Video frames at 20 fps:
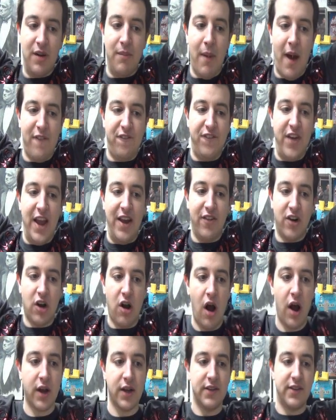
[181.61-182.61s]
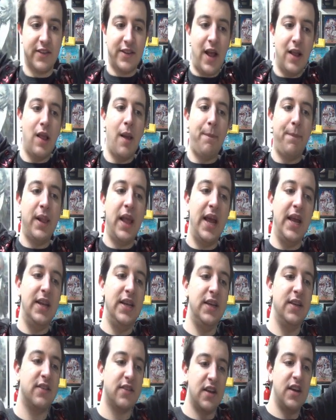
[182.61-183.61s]
and my favorite card, Constellar
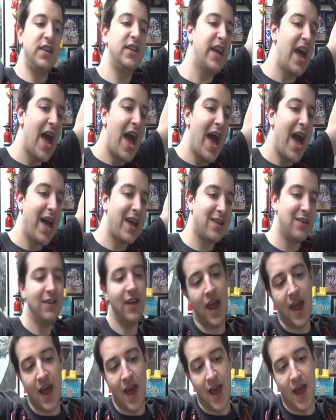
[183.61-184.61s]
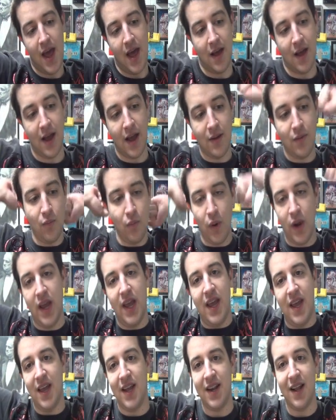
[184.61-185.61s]
Pleiades. Attack, yeah, I
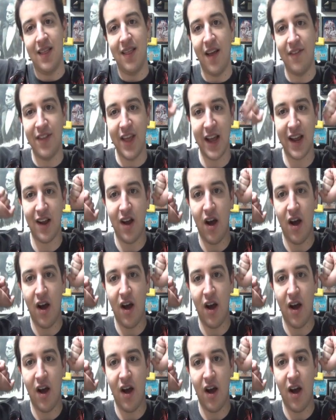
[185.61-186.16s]
win, I love that